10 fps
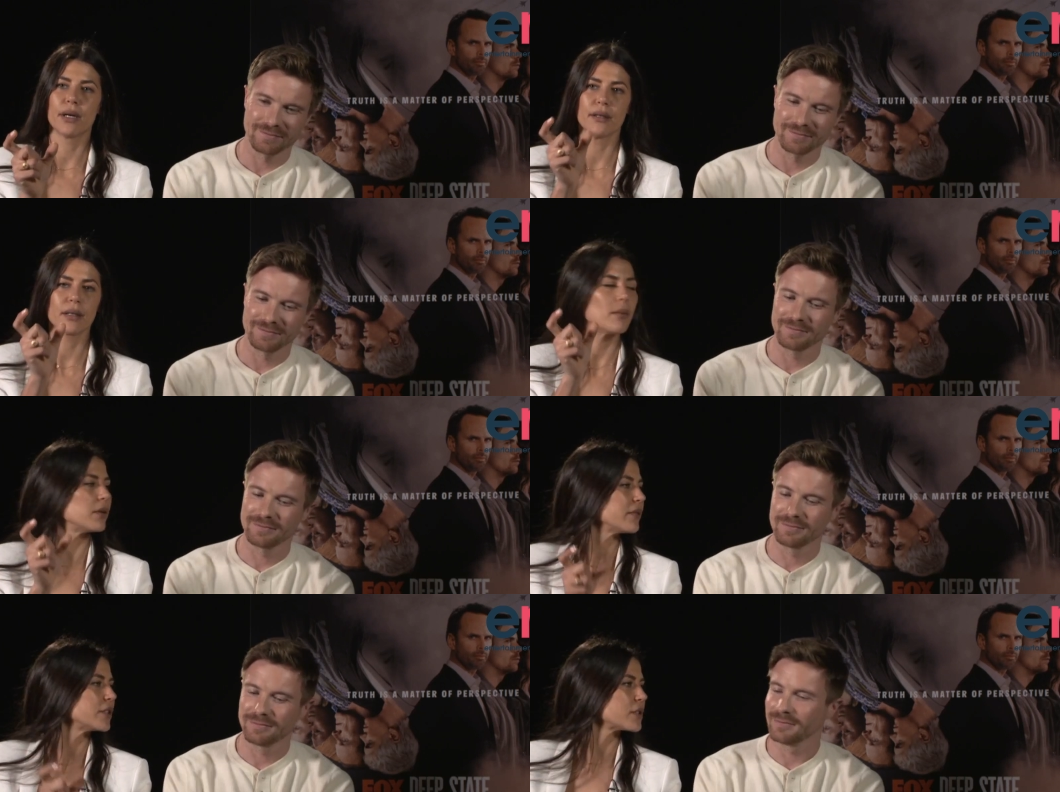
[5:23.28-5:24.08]
Speaker 1: by a
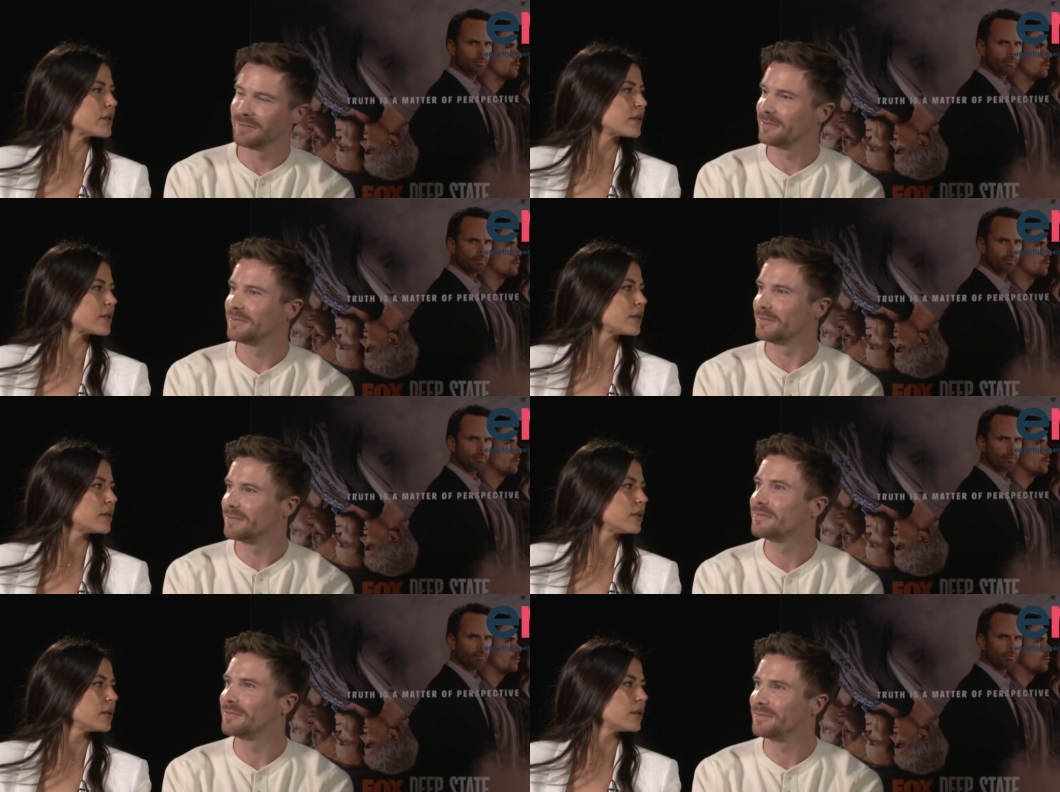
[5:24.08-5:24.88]
couple of inches.
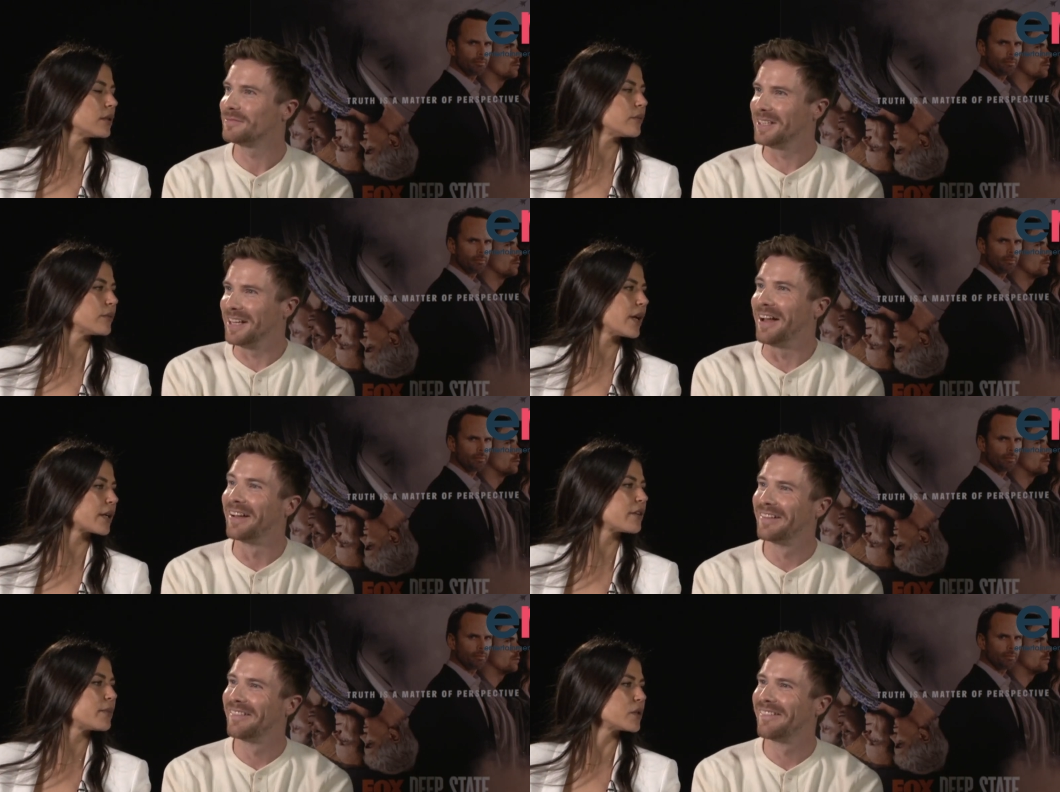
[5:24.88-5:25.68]
That, yeah. that
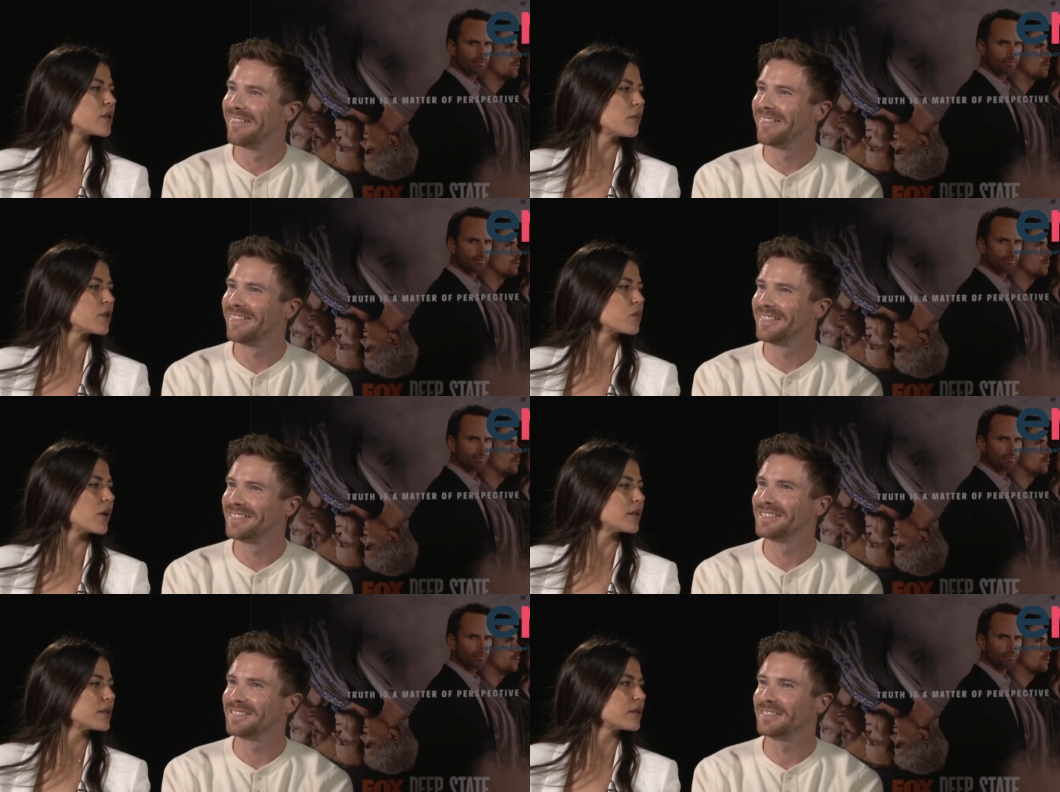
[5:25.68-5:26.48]
could have been so much
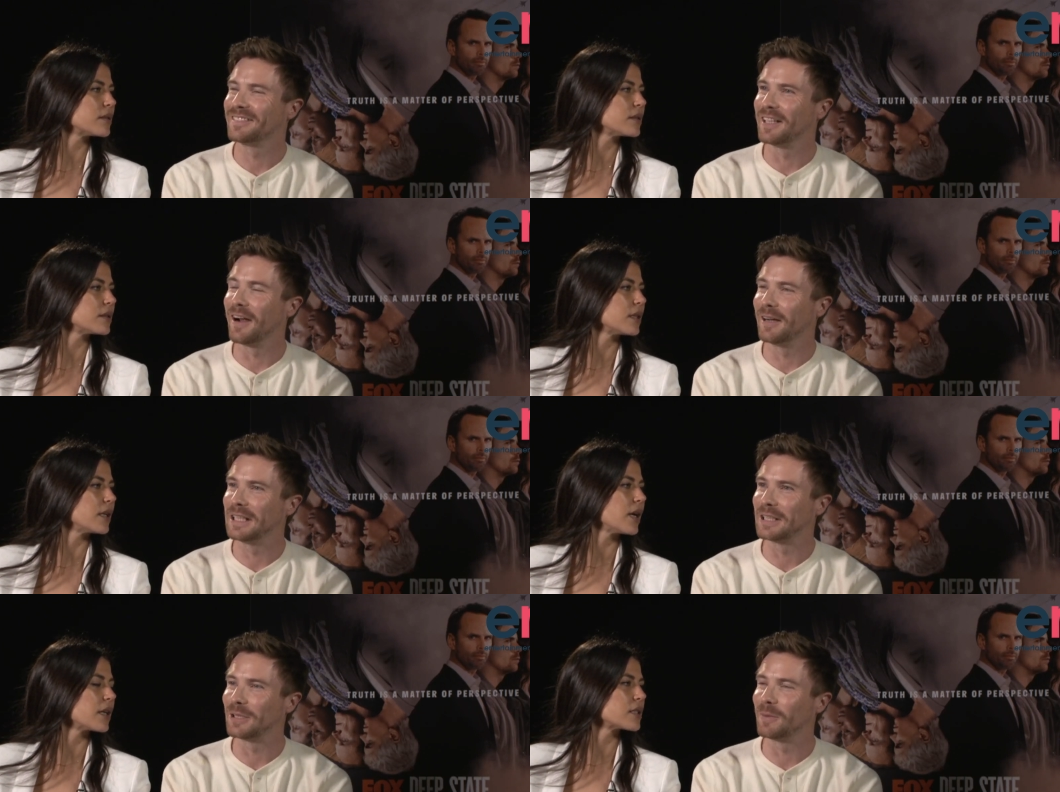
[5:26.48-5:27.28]
worse yeah, than
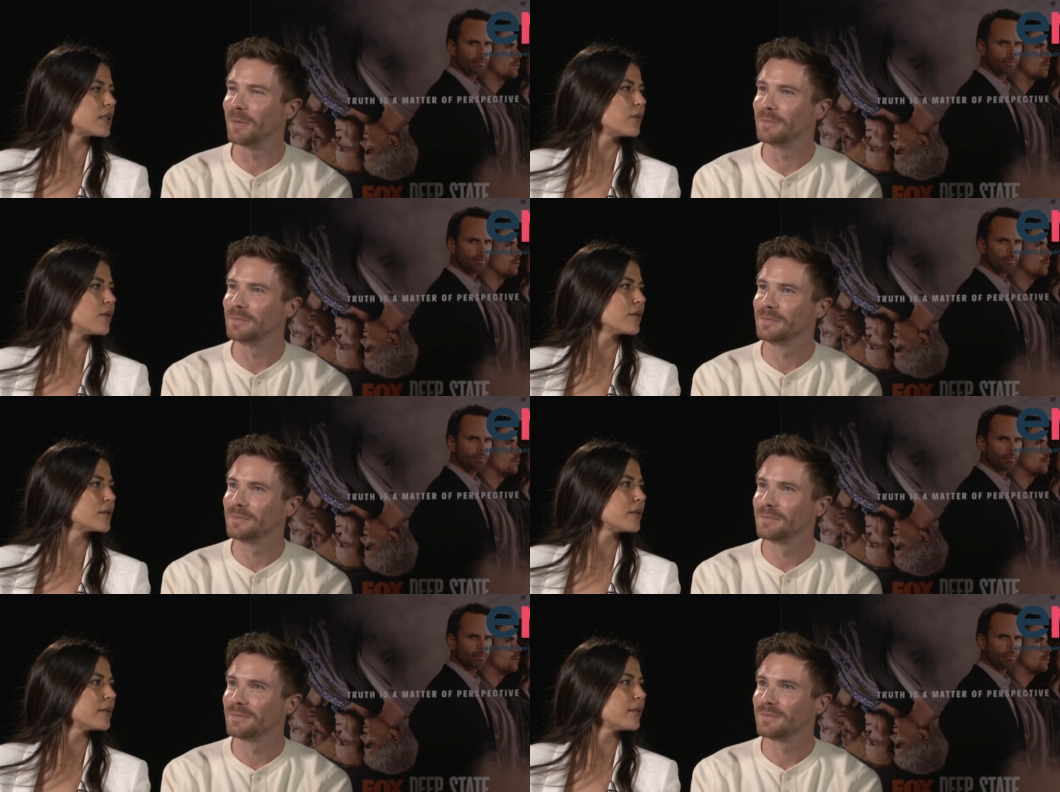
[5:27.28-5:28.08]
it actually
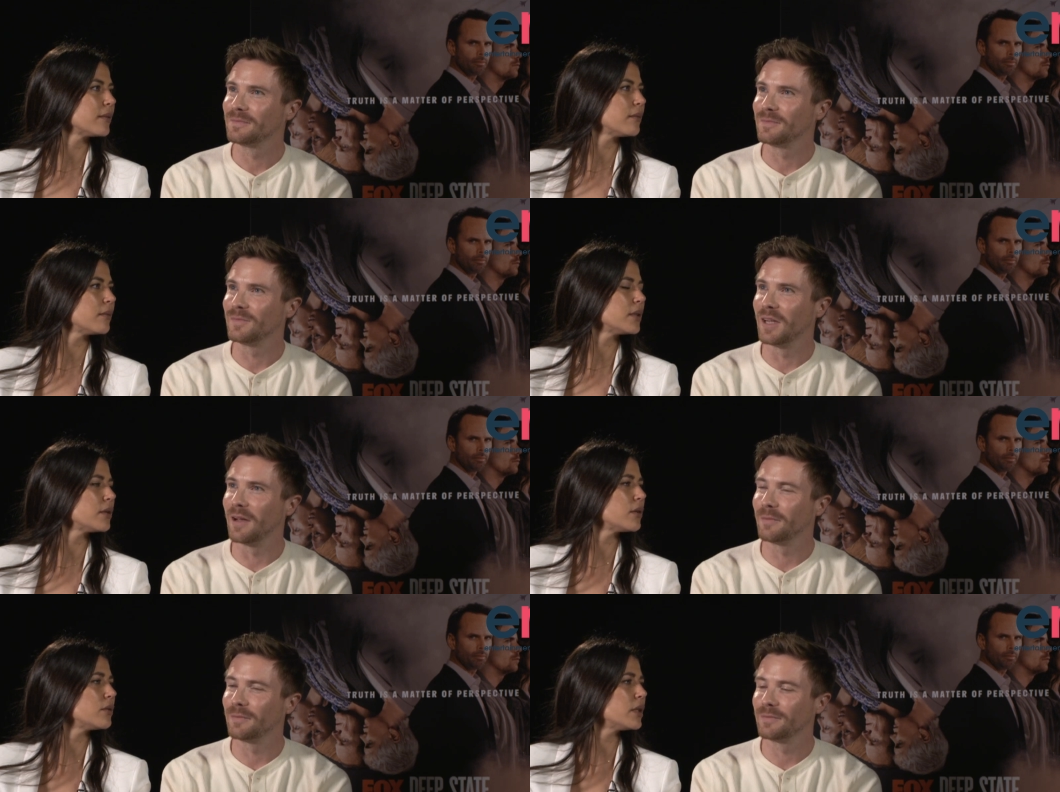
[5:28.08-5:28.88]
was. But you
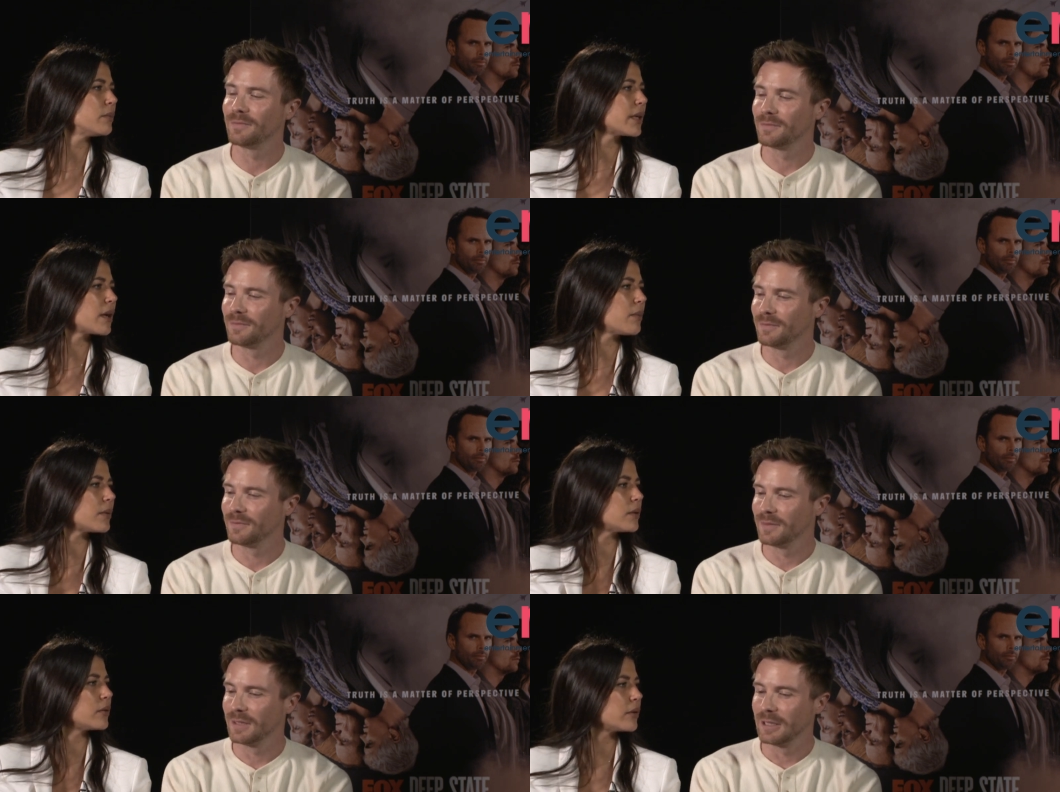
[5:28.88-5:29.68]
know, you did pick up,
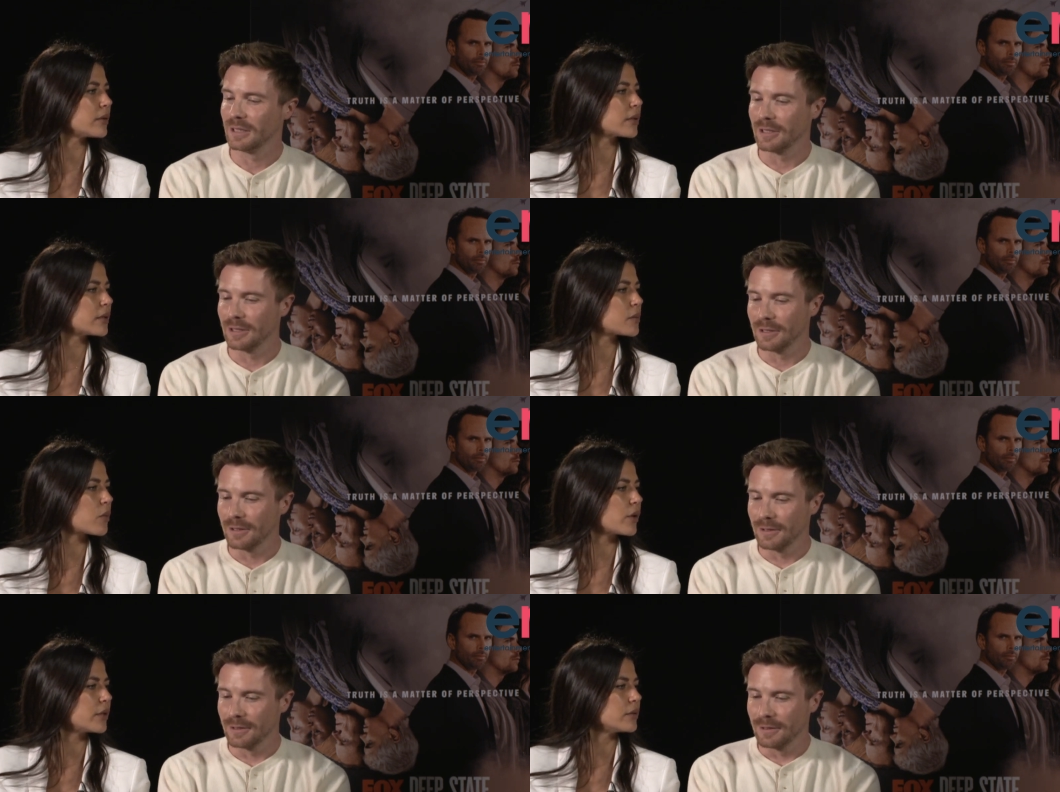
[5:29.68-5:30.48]
and you were a good
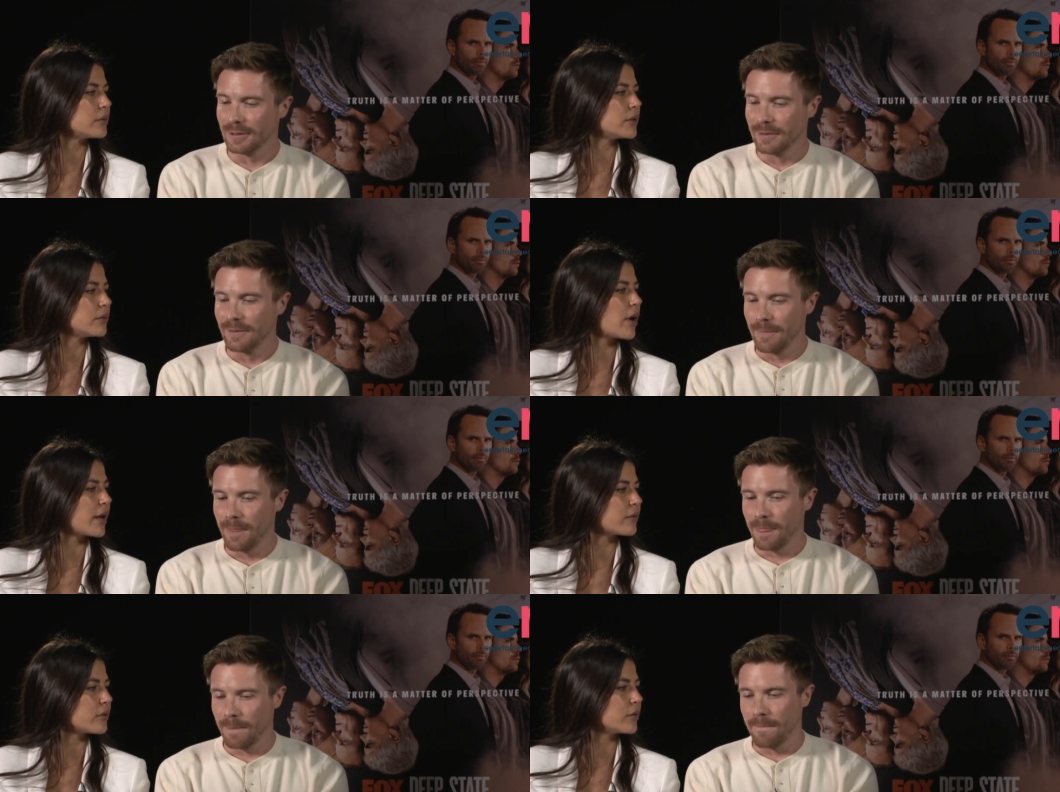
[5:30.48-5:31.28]
sport. You you
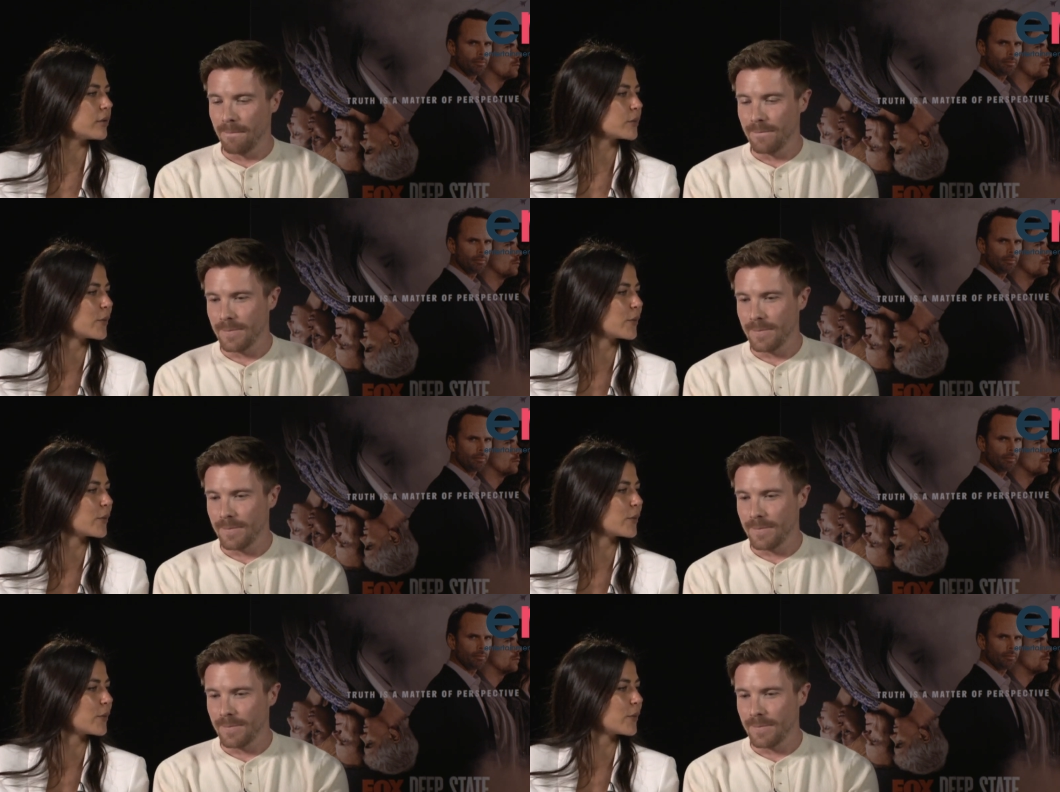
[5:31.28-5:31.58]
ran through those